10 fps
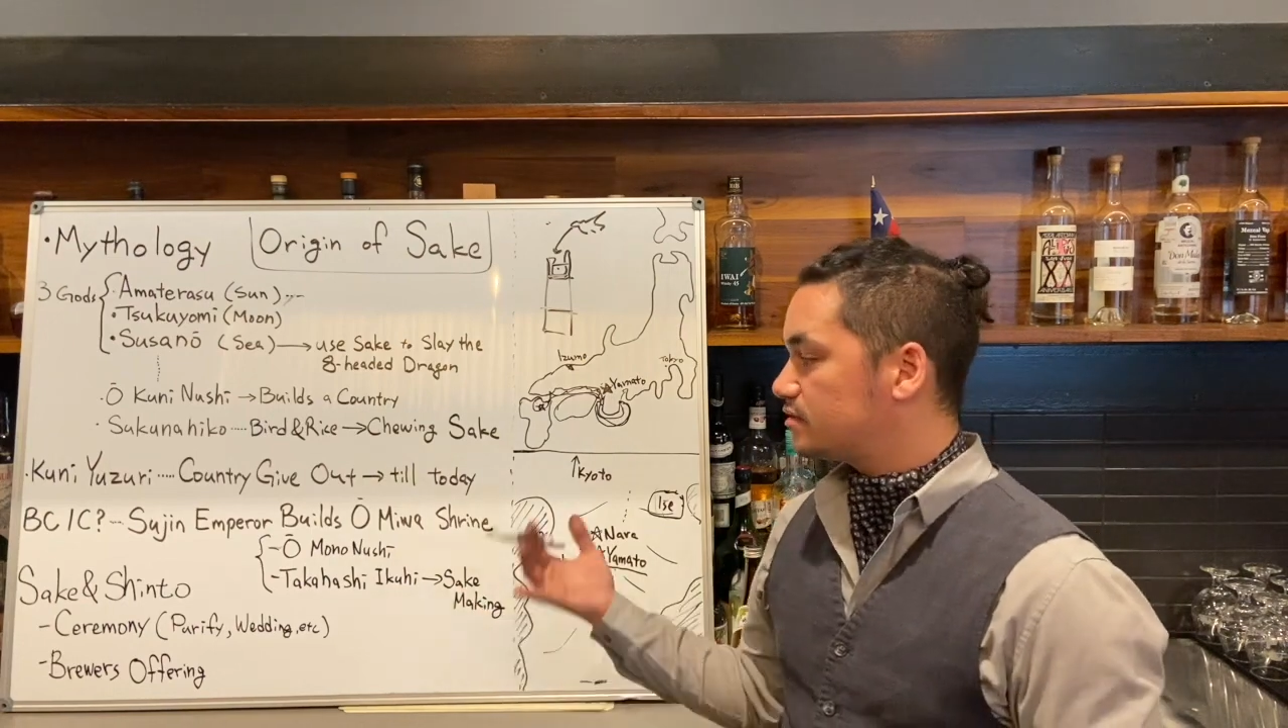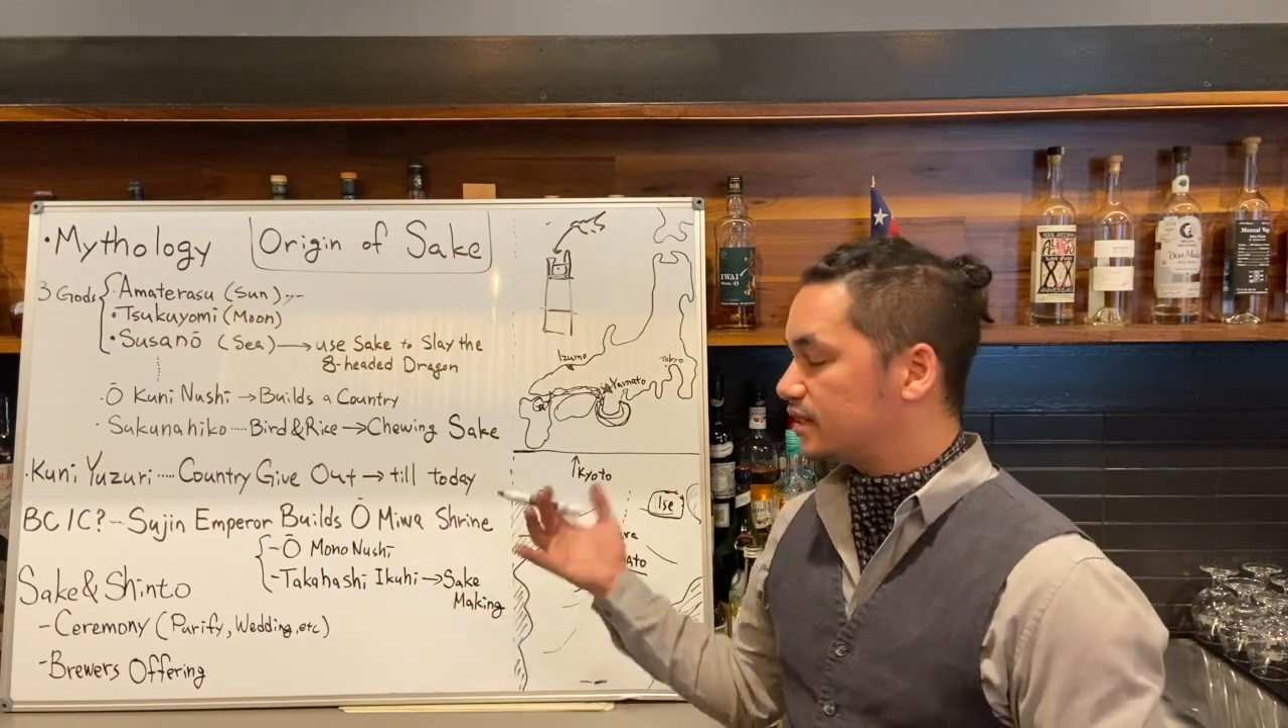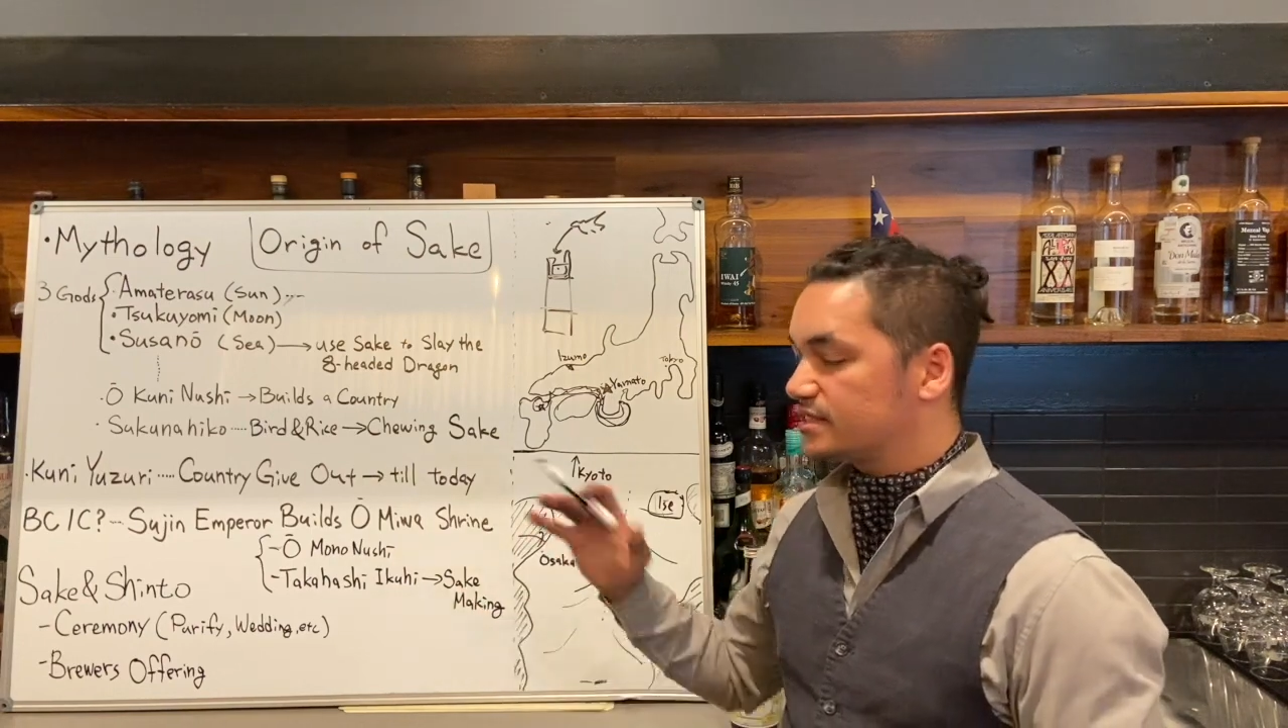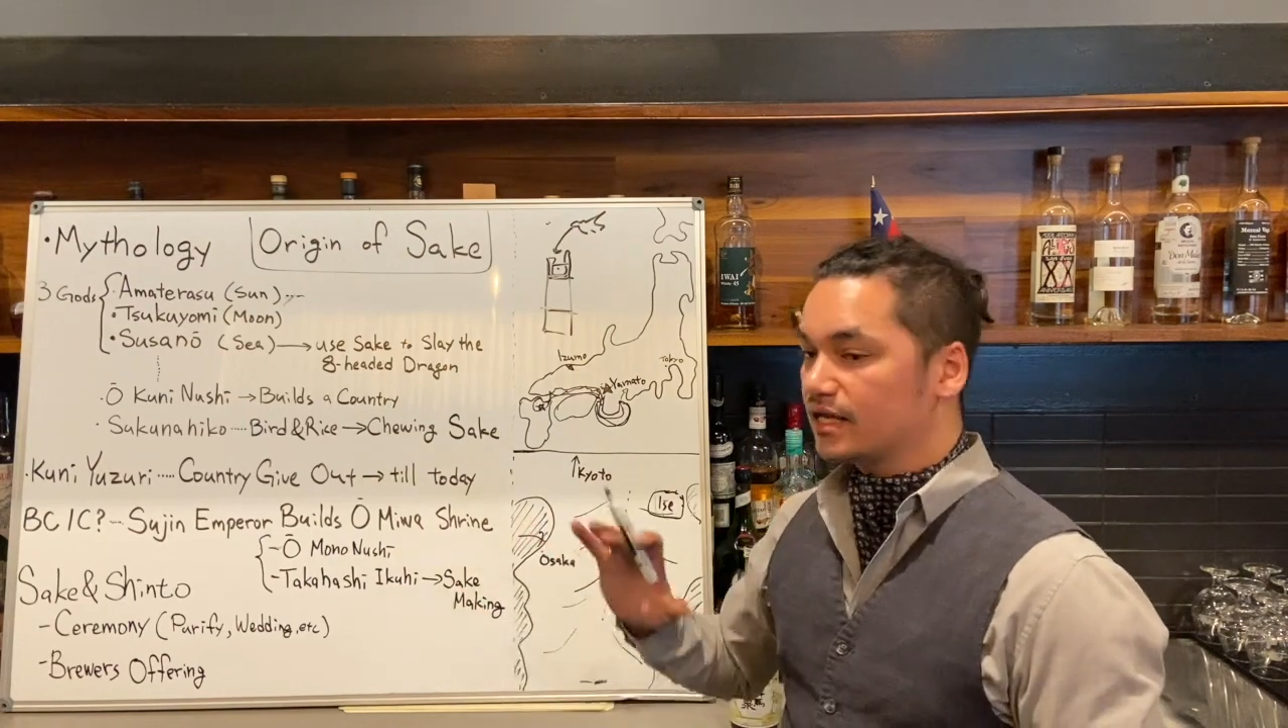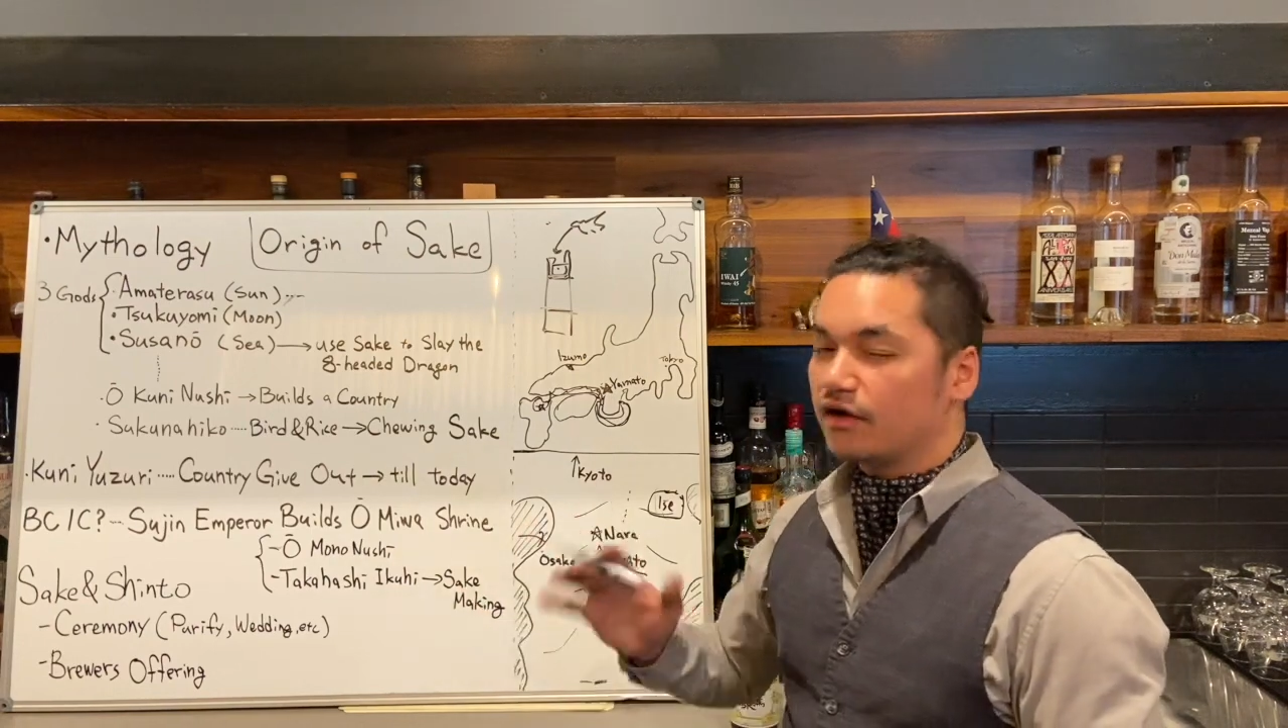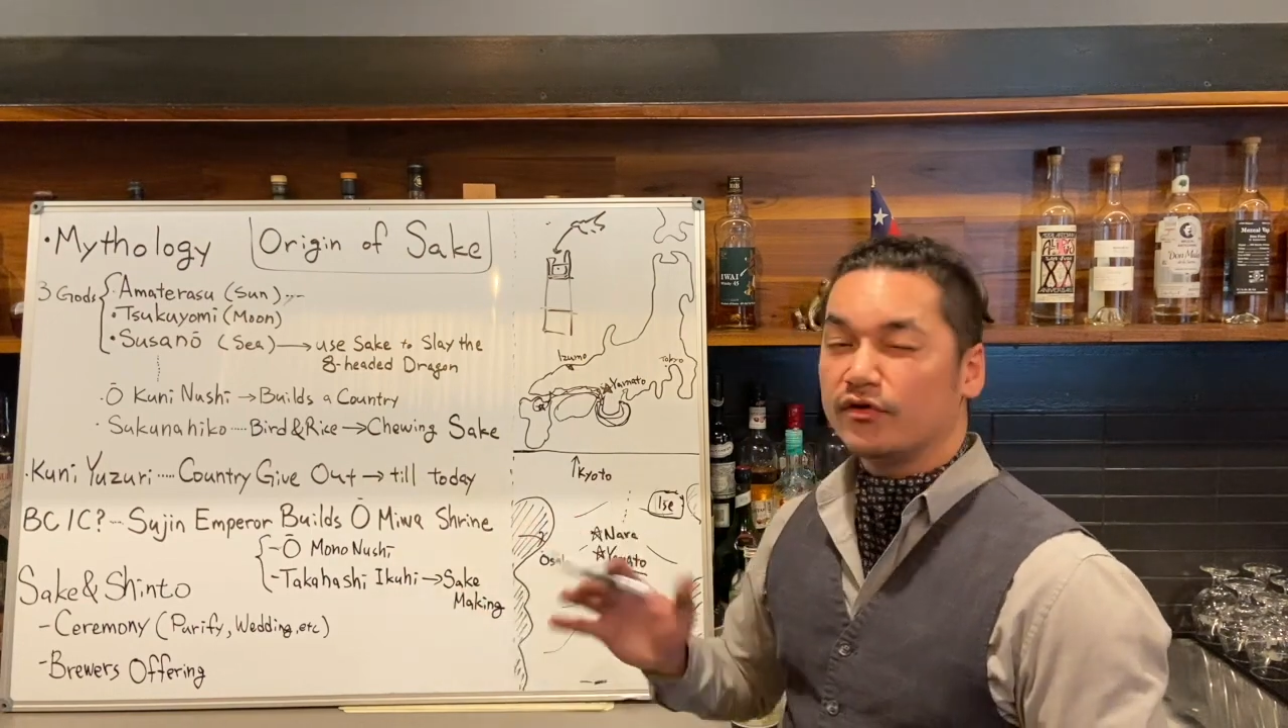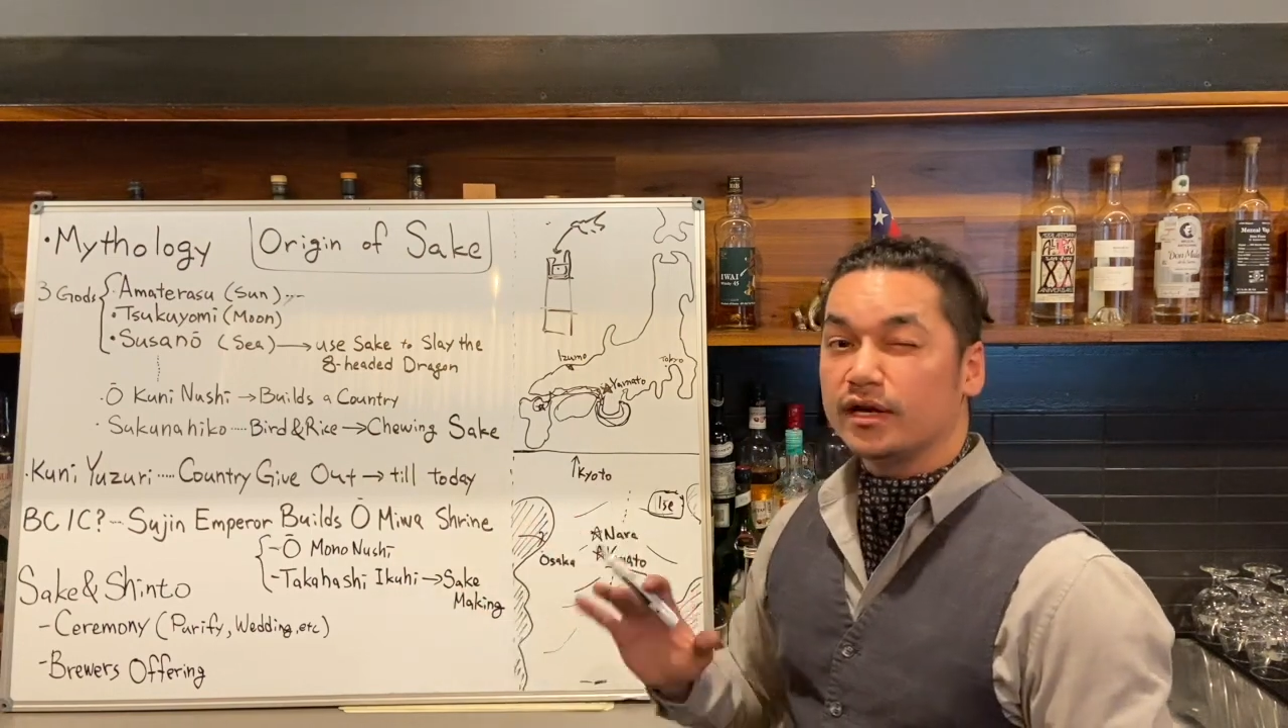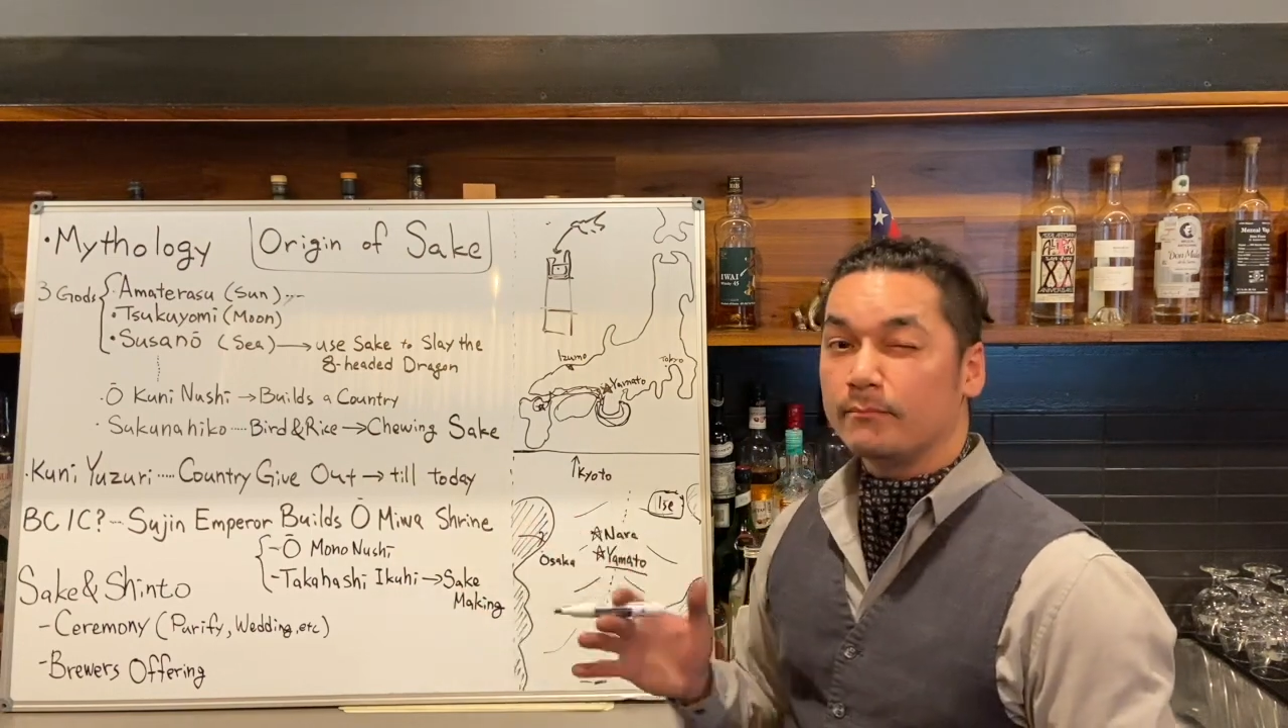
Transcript: It's not really